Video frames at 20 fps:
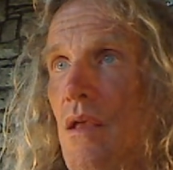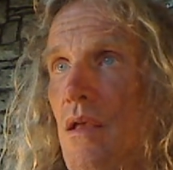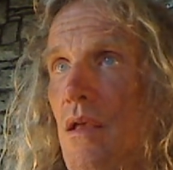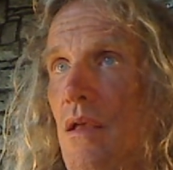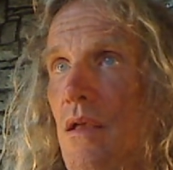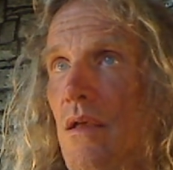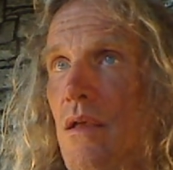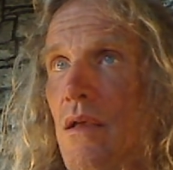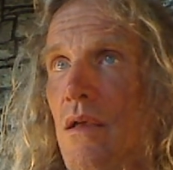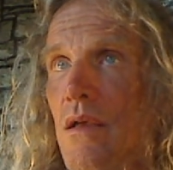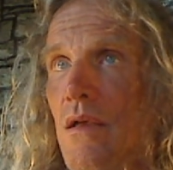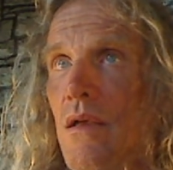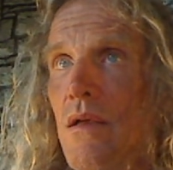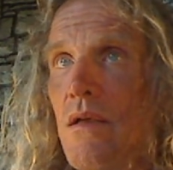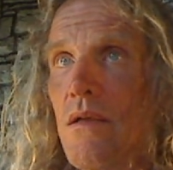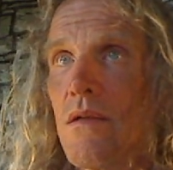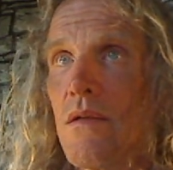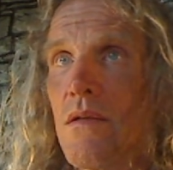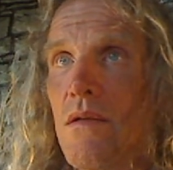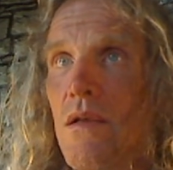
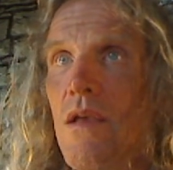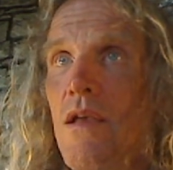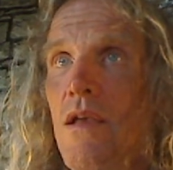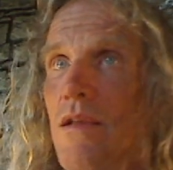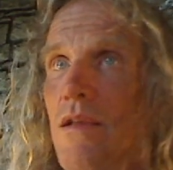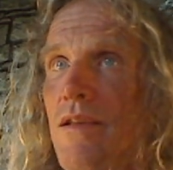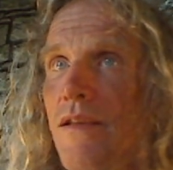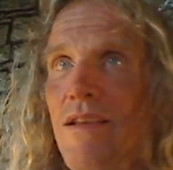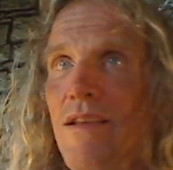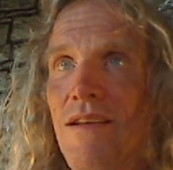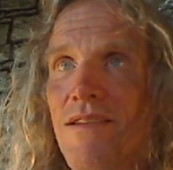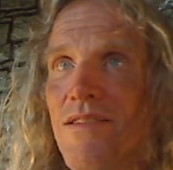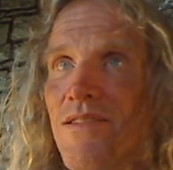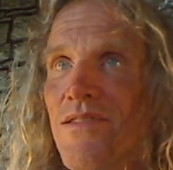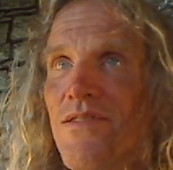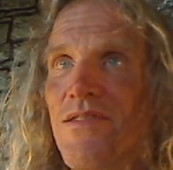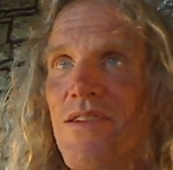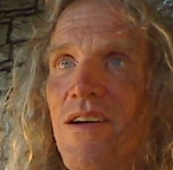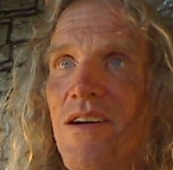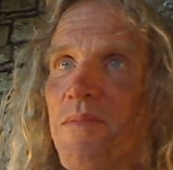
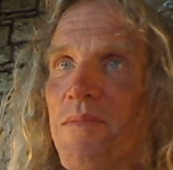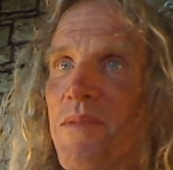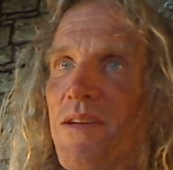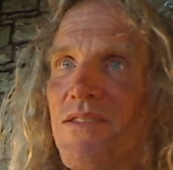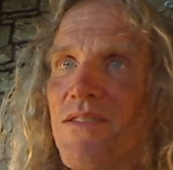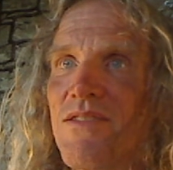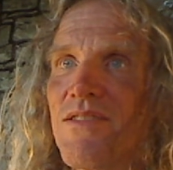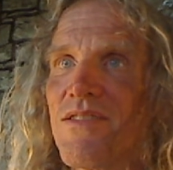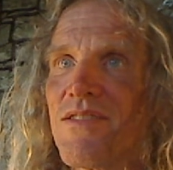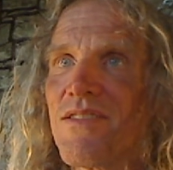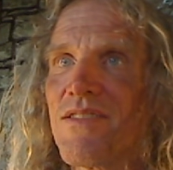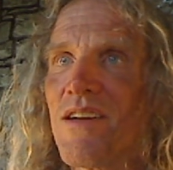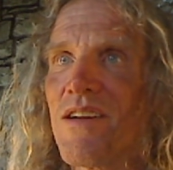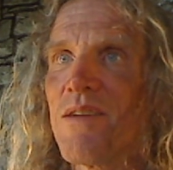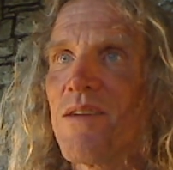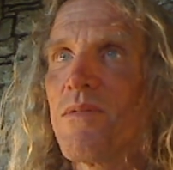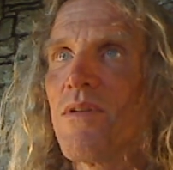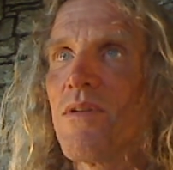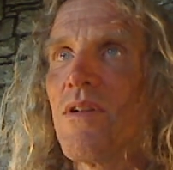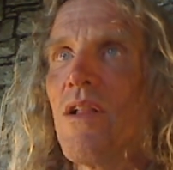These comments are just
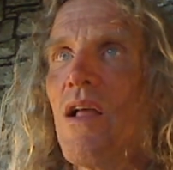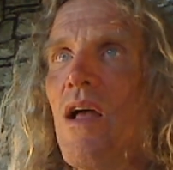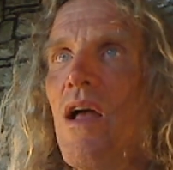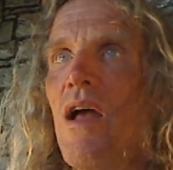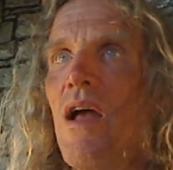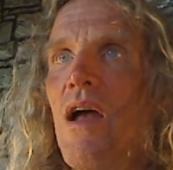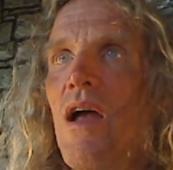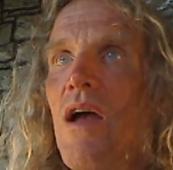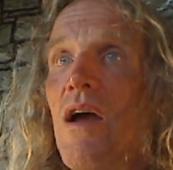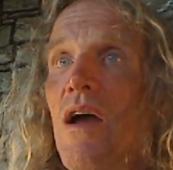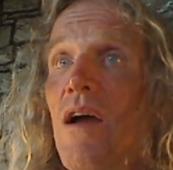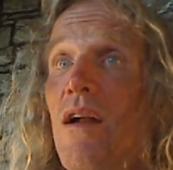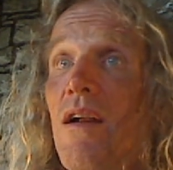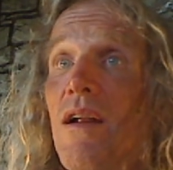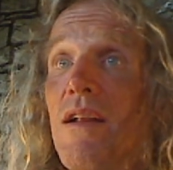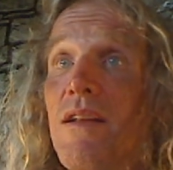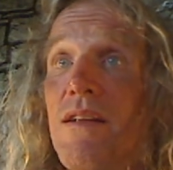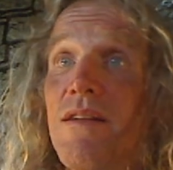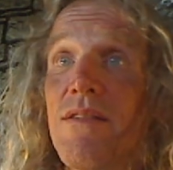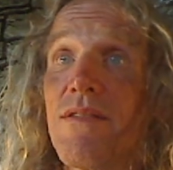terrible. All
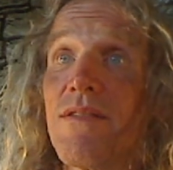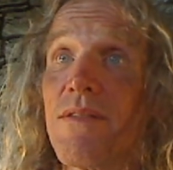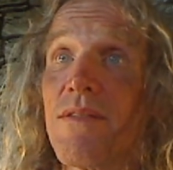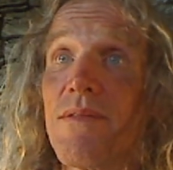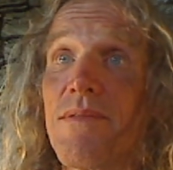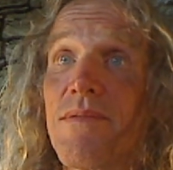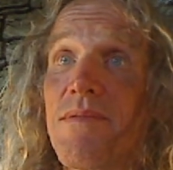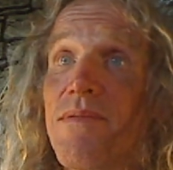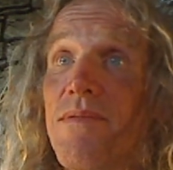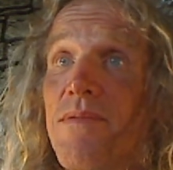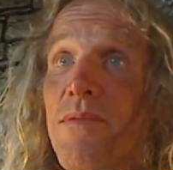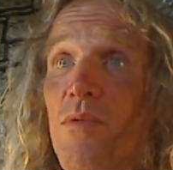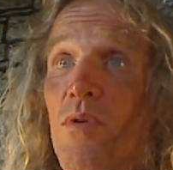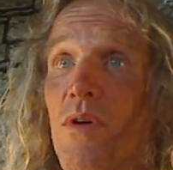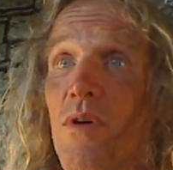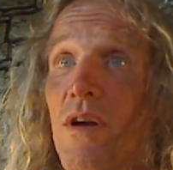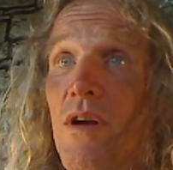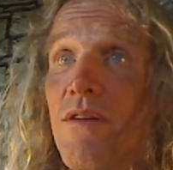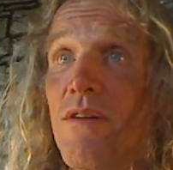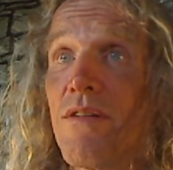right, here's a
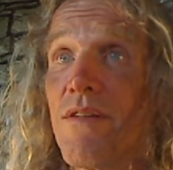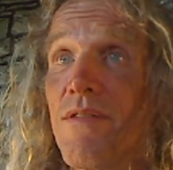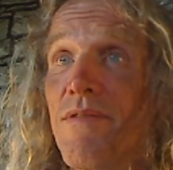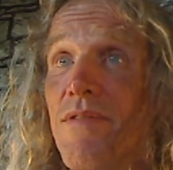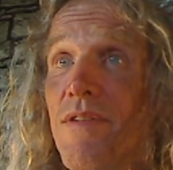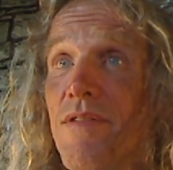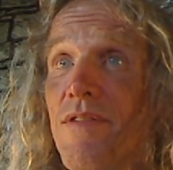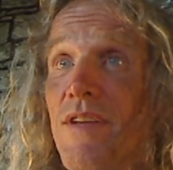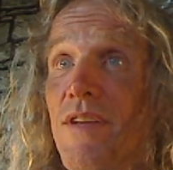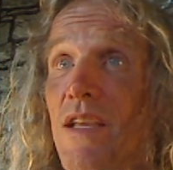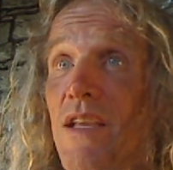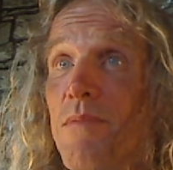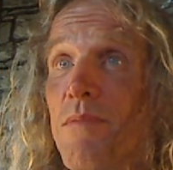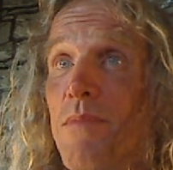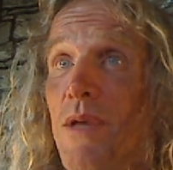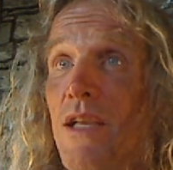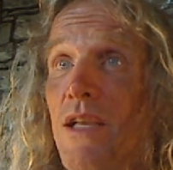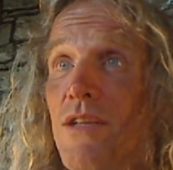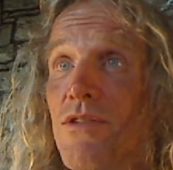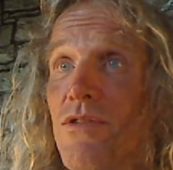
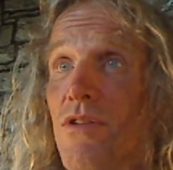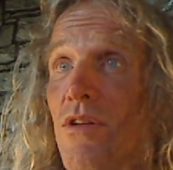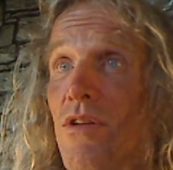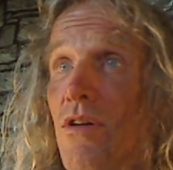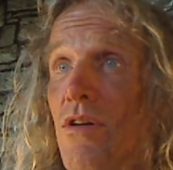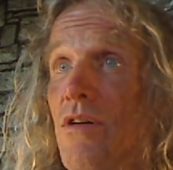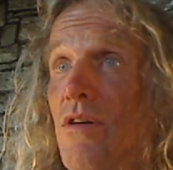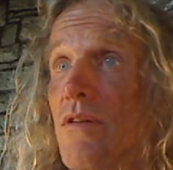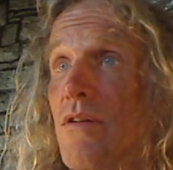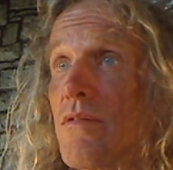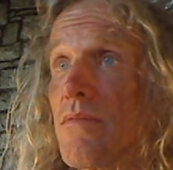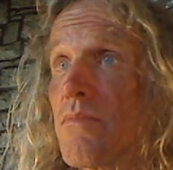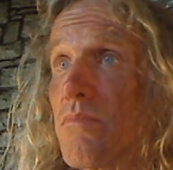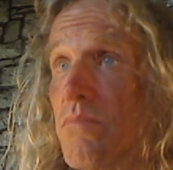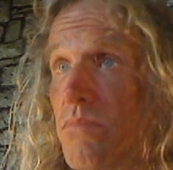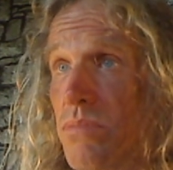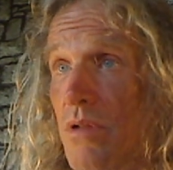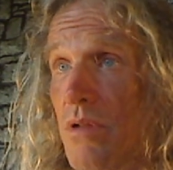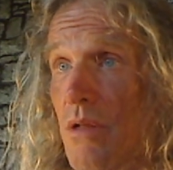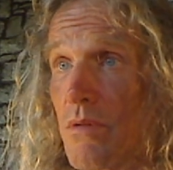458-page long
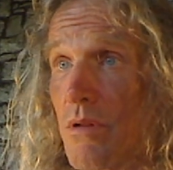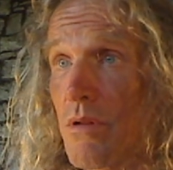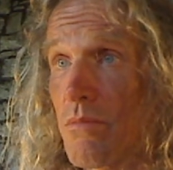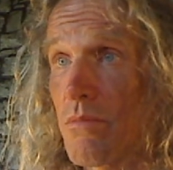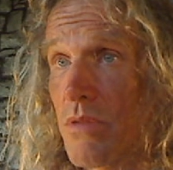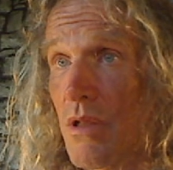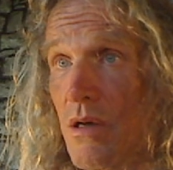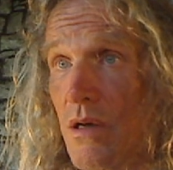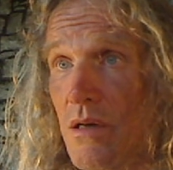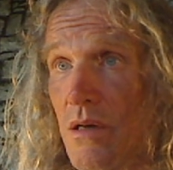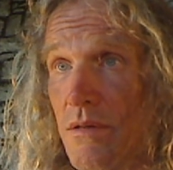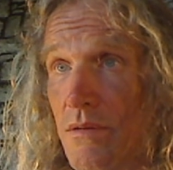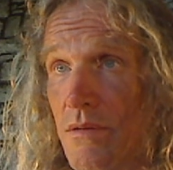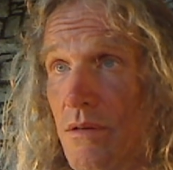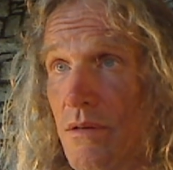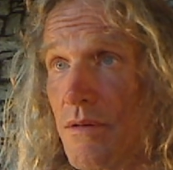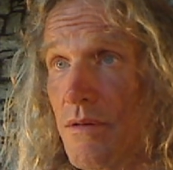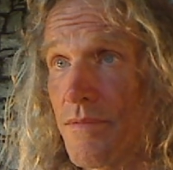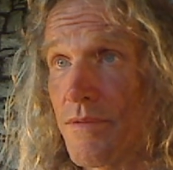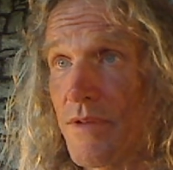blah blah blah
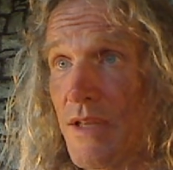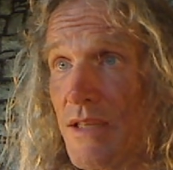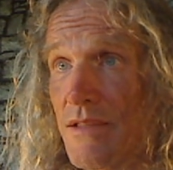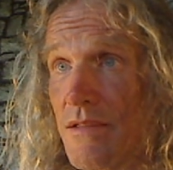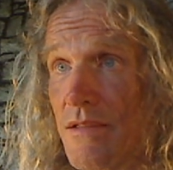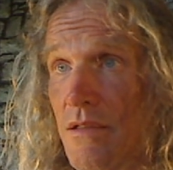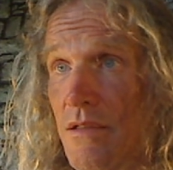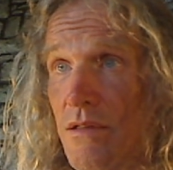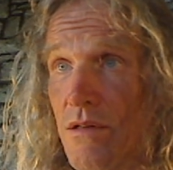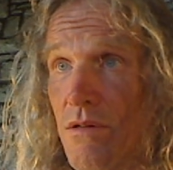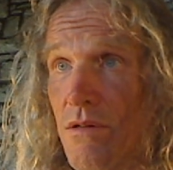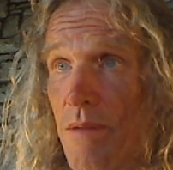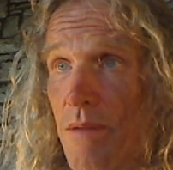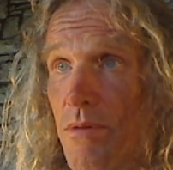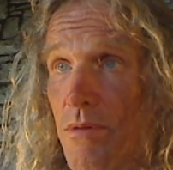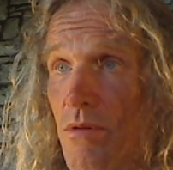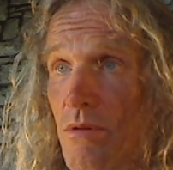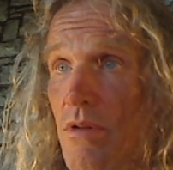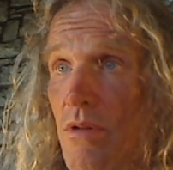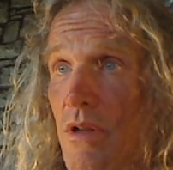of Tesla
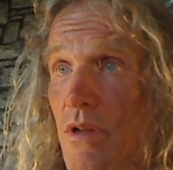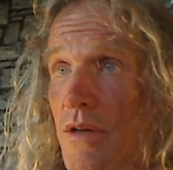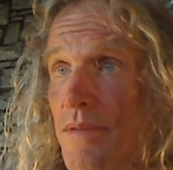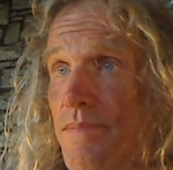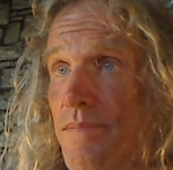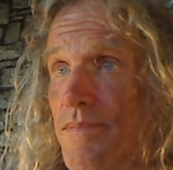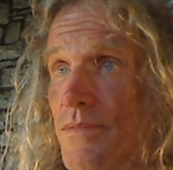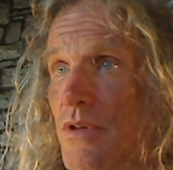crapola.